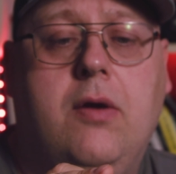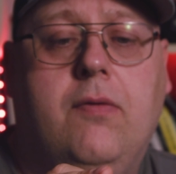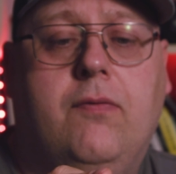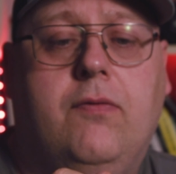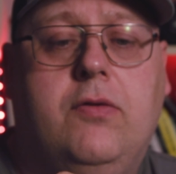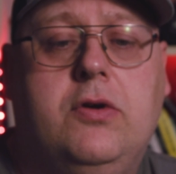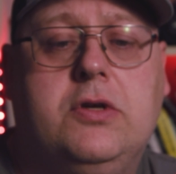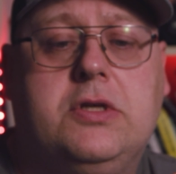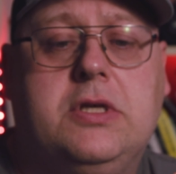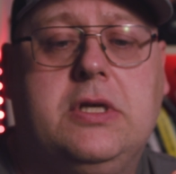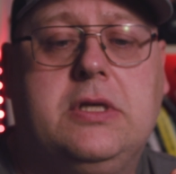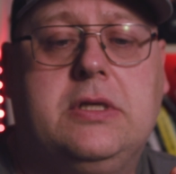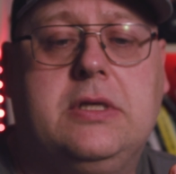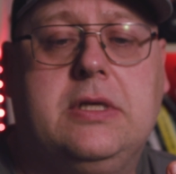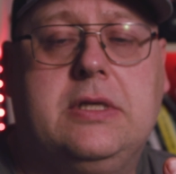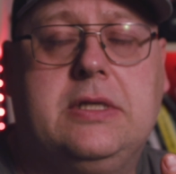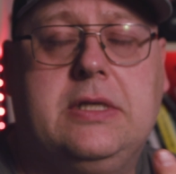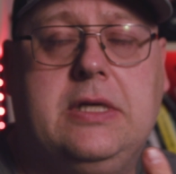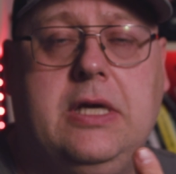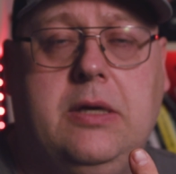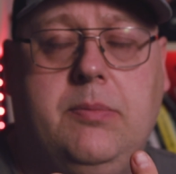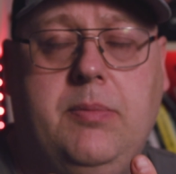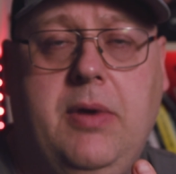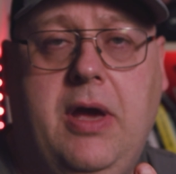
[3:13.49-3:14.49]
versus the
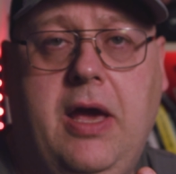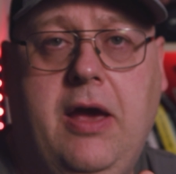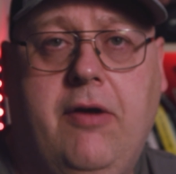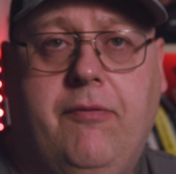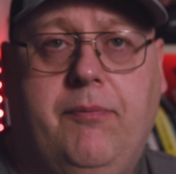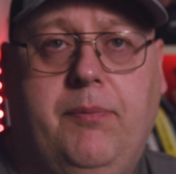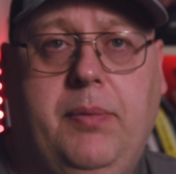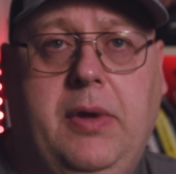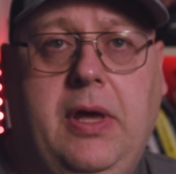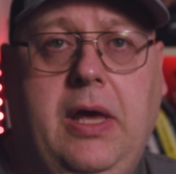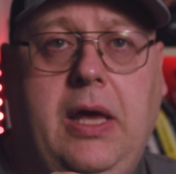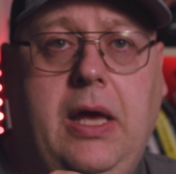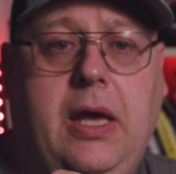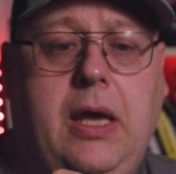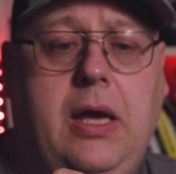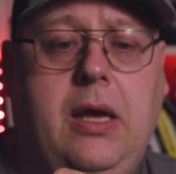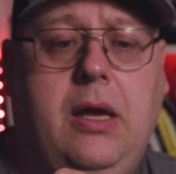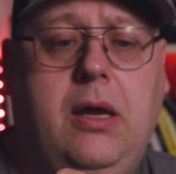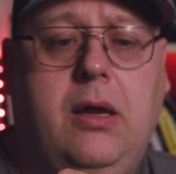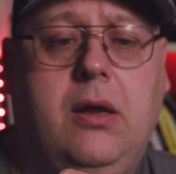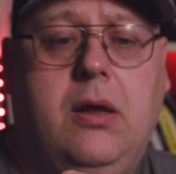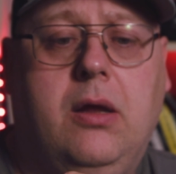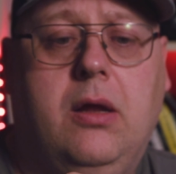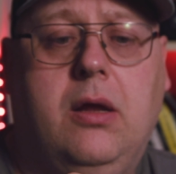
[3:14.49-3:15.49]
Sigma
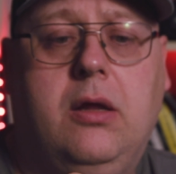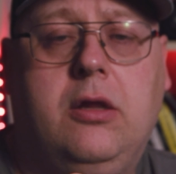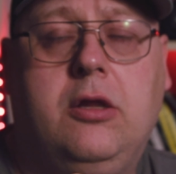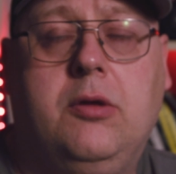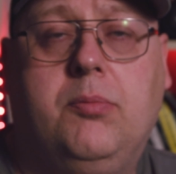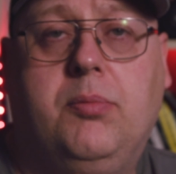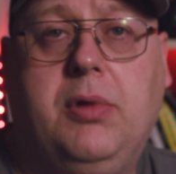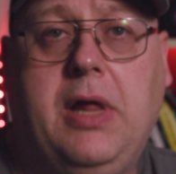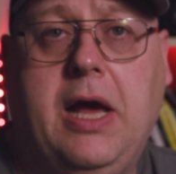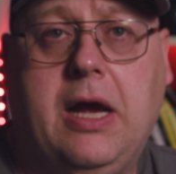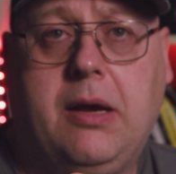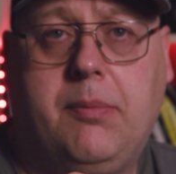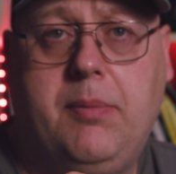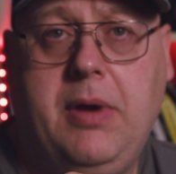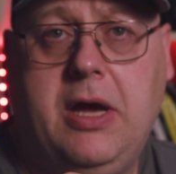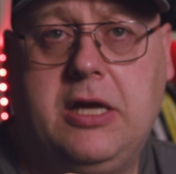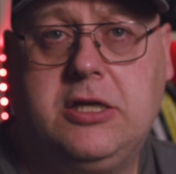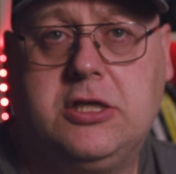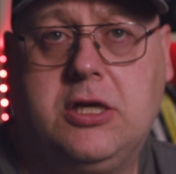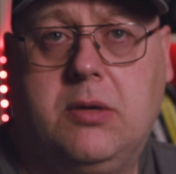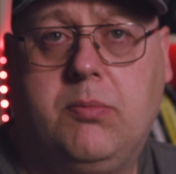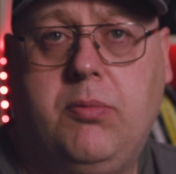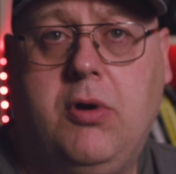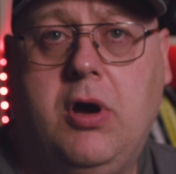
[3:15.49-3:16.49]
FP, the
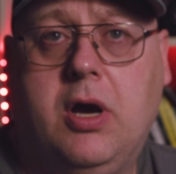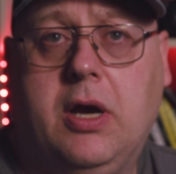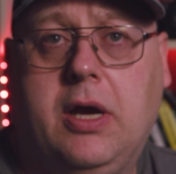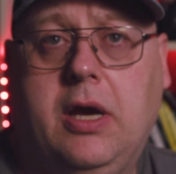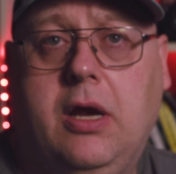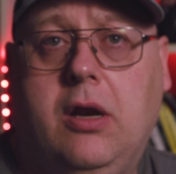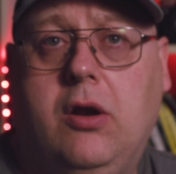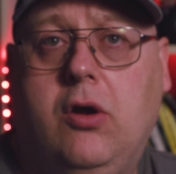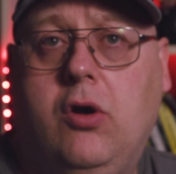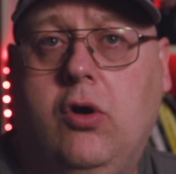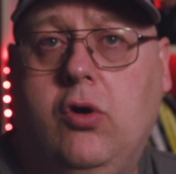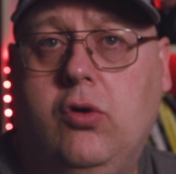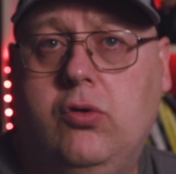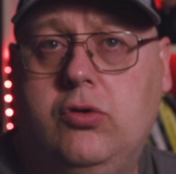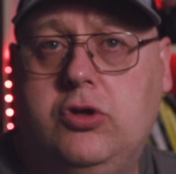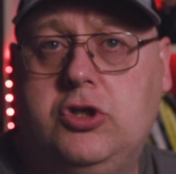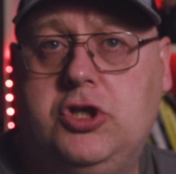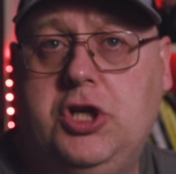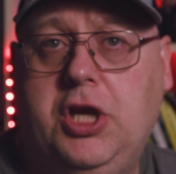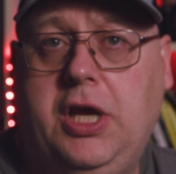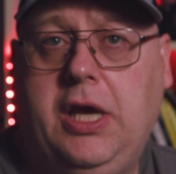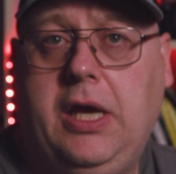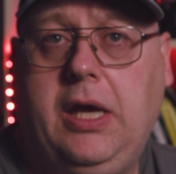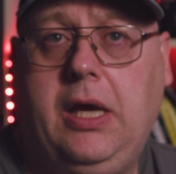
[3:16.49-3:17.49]
Blackmagic Pocket
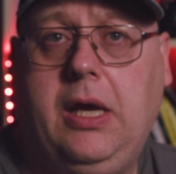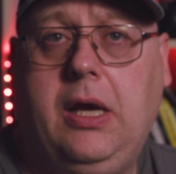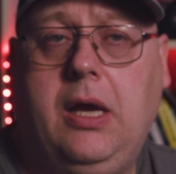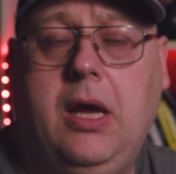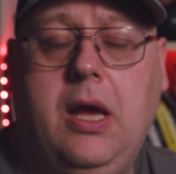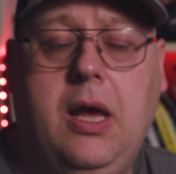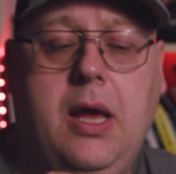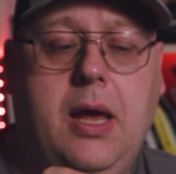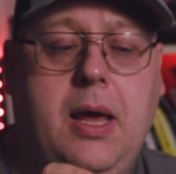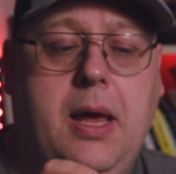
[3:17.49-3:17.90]
OG,